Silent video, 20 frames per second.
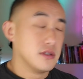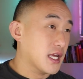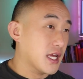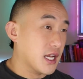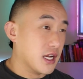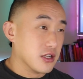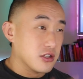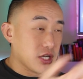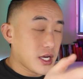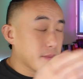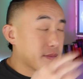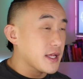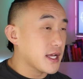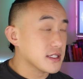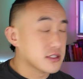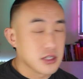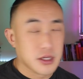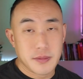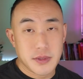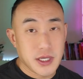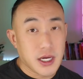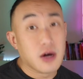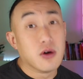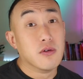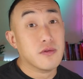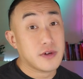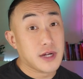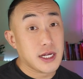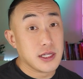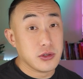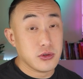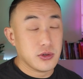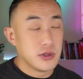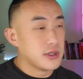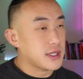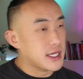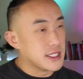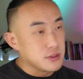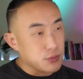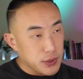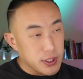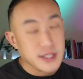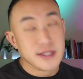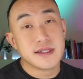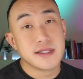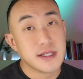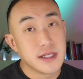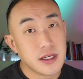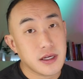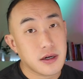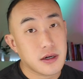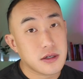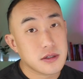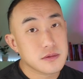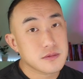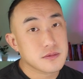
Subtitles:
And on top of that, it's gonna be over diluted as we can see here.